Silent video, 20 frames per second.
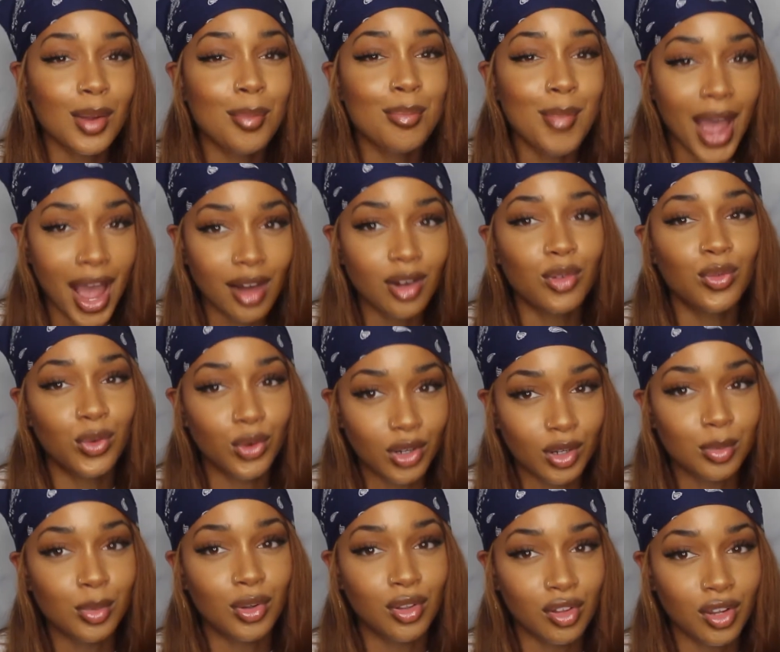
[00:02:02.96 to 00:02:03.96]
are mad
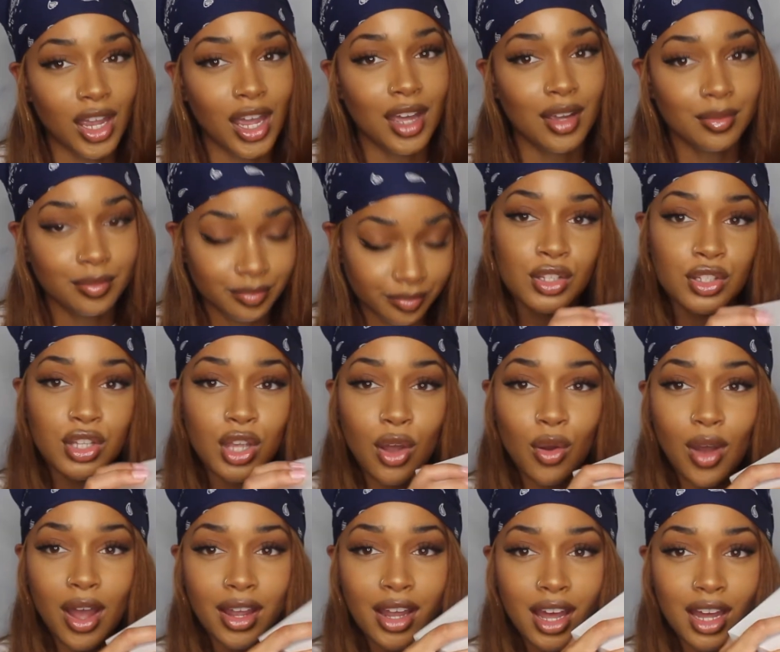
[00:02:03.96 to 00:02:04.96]
affordable, okay?
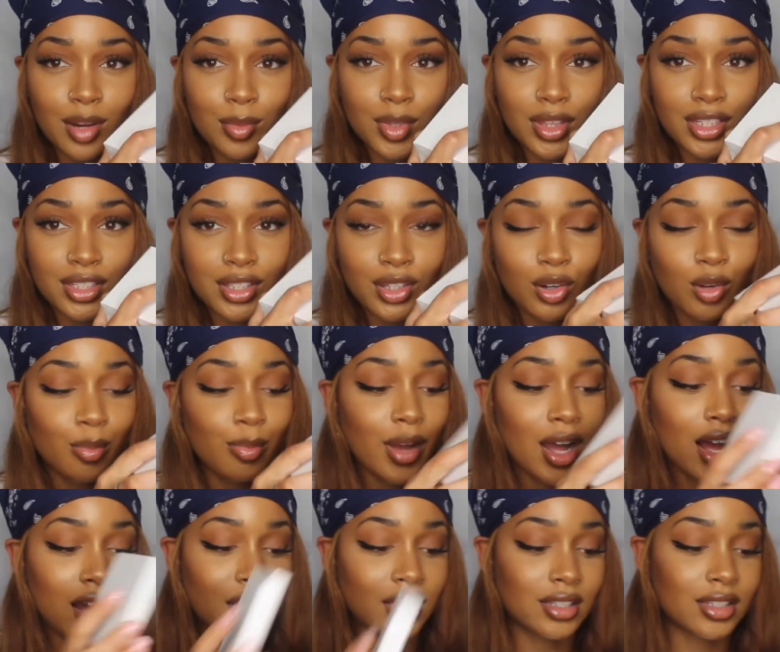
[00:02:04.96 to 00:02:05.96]
So I got them in this little
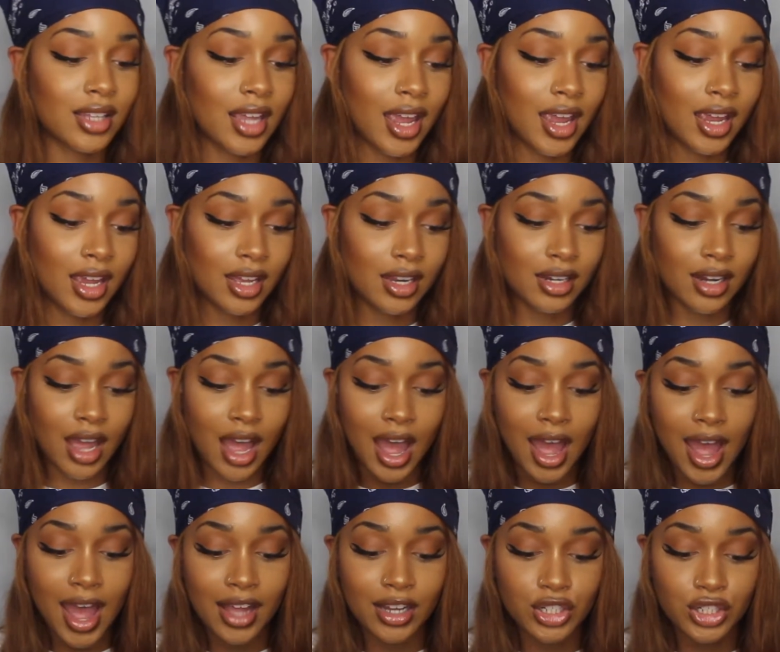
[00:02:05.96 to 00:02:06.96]
box, and
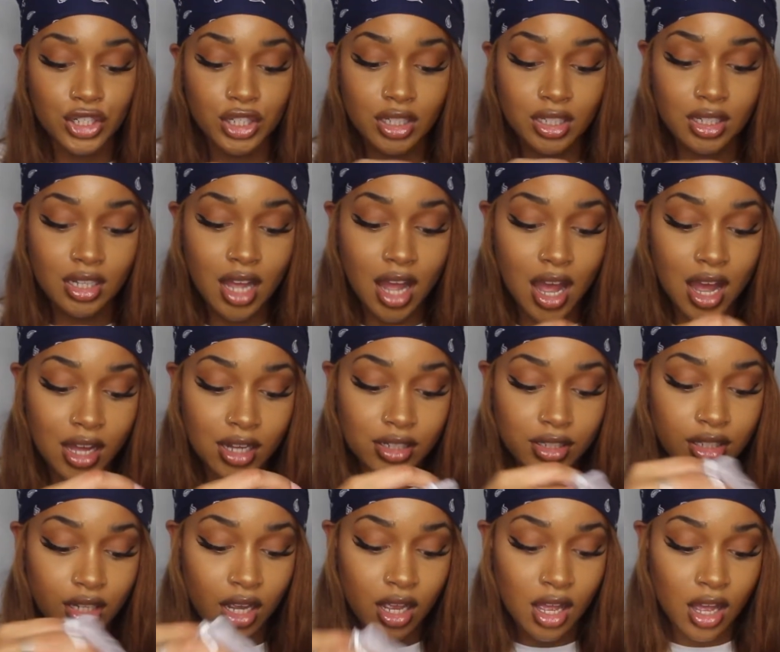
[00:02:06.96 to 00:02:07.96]
I actually
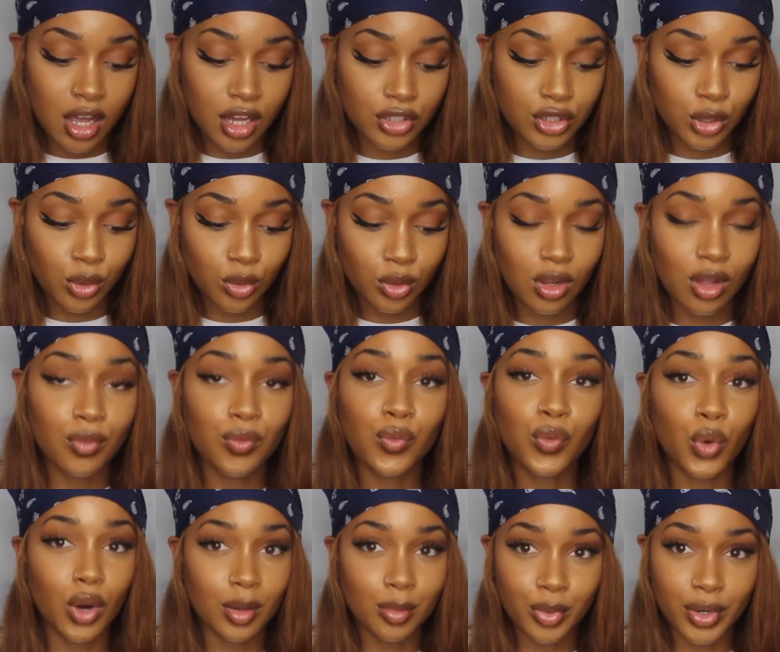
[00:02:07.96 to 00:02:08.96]
got a total of
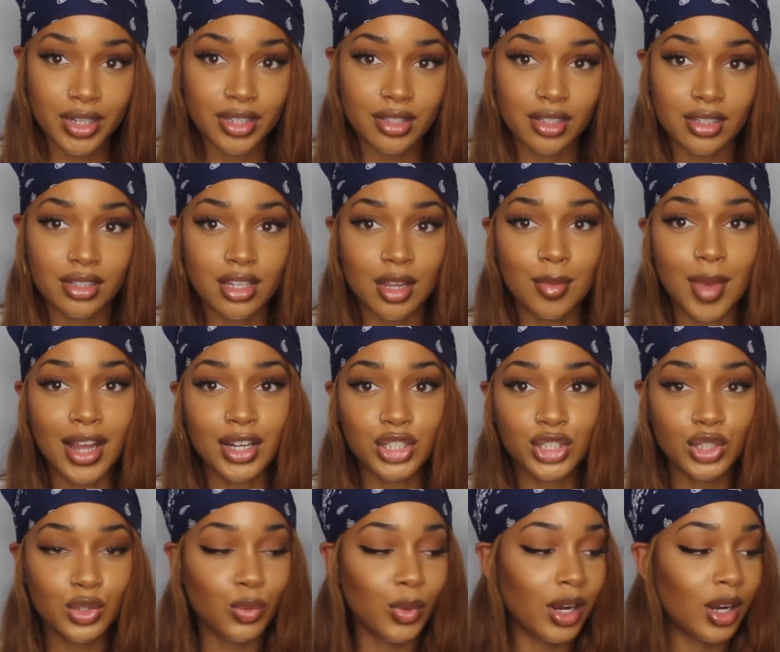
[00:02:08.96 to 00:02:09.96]
4 bracelets. I'm
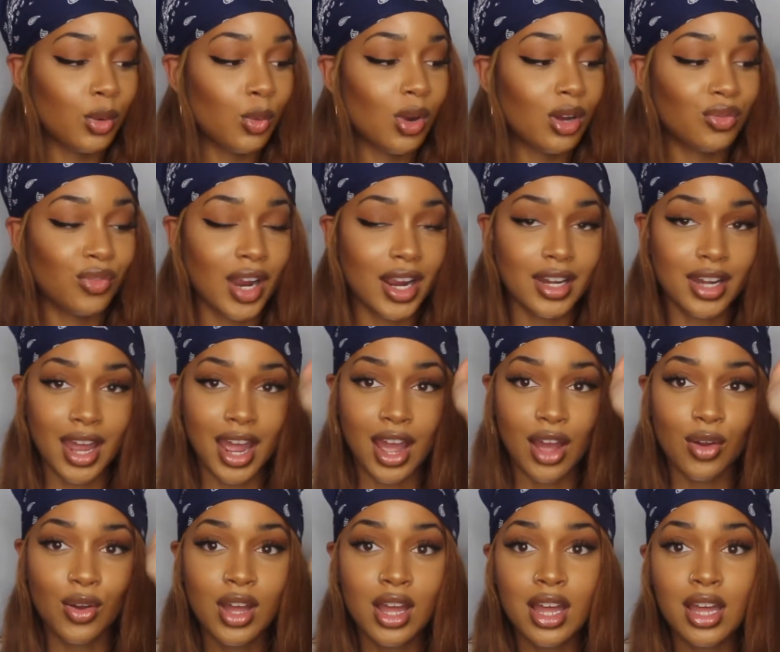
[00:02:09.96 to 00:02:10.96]
actually wearing one right
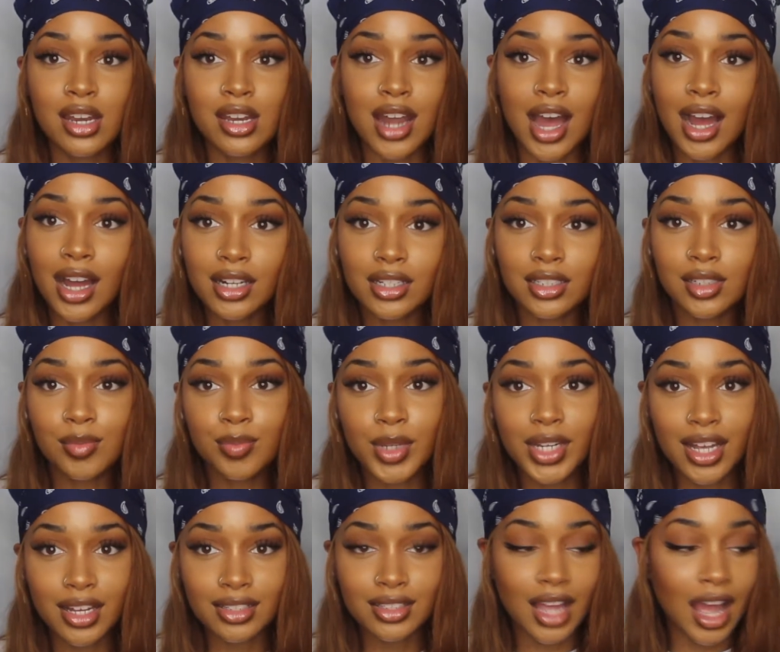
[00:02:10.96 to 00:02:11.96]
now, not
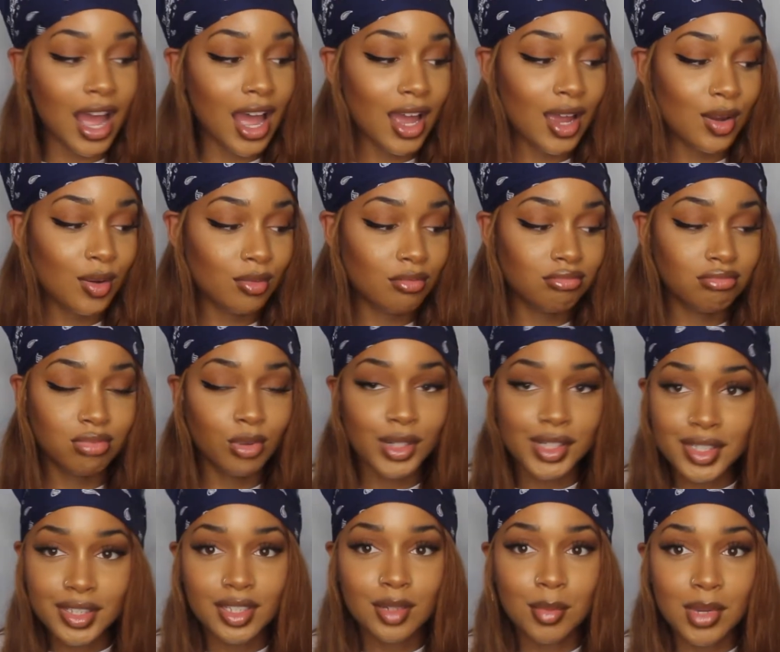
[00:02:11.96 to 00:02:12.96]
because I
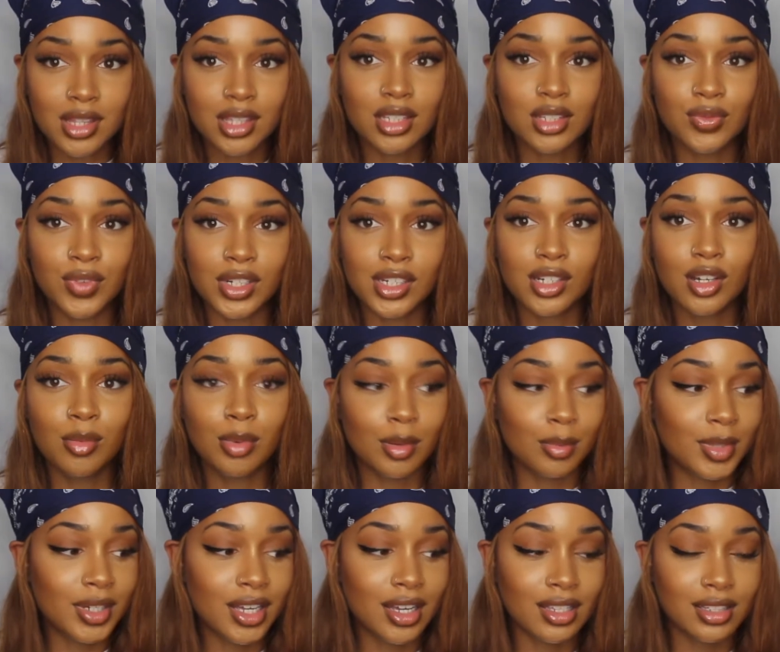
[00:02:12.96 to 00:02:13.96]
wanted to make this video,
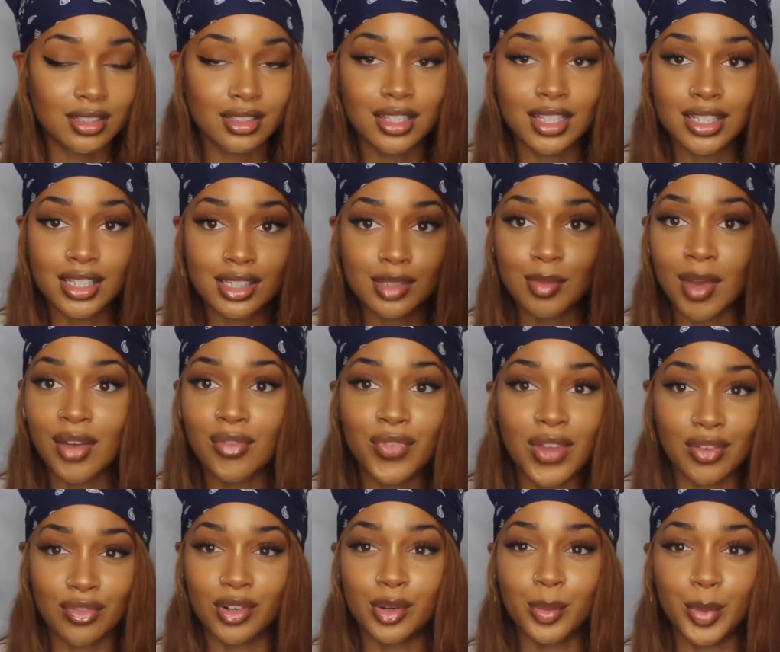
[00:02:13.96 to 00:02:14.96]
but because this is my
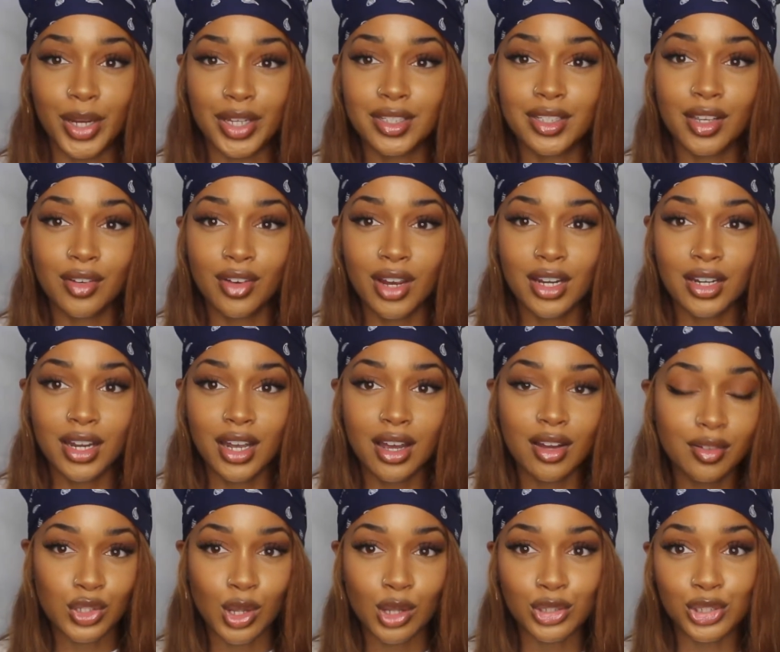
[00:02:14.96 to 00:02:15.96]
favorite bracelet right
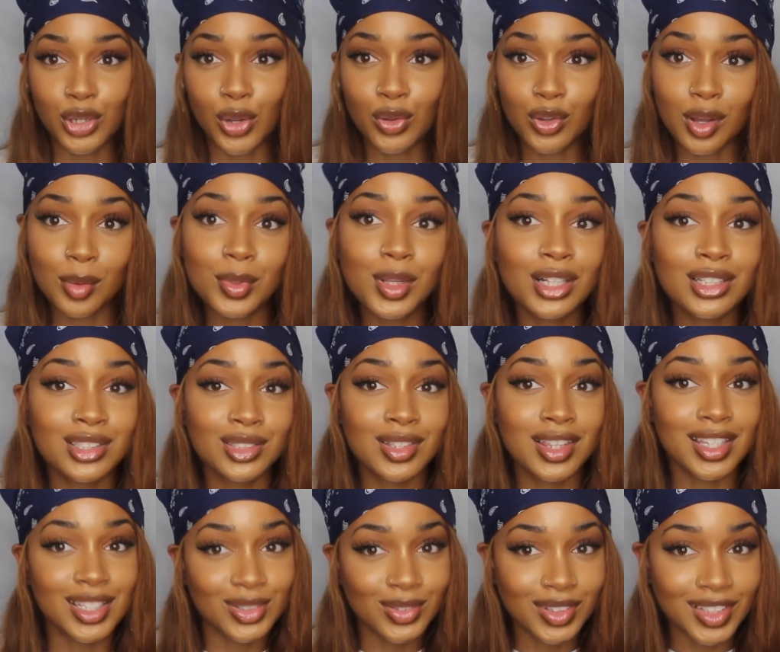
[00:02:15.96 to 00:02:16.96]
now. So I'll show you up close
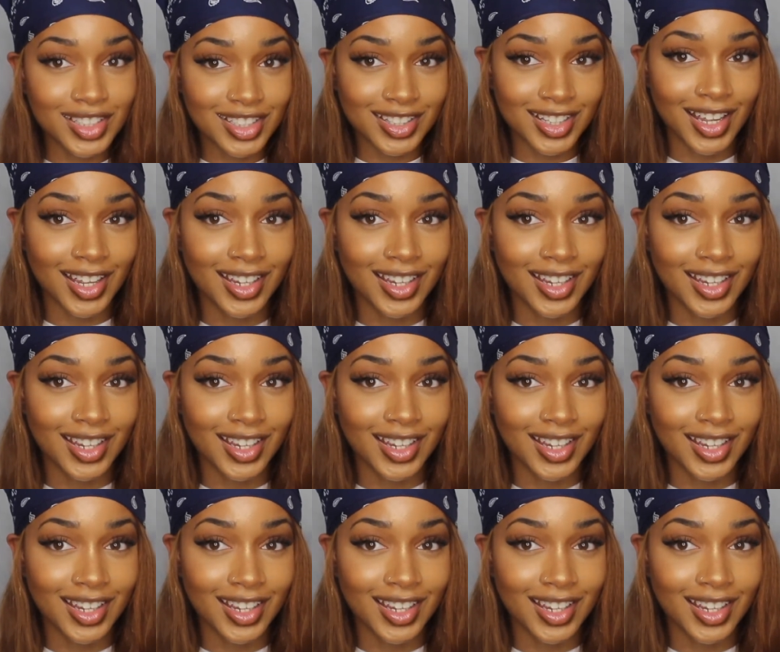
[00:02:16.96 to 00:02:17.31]
what this one looks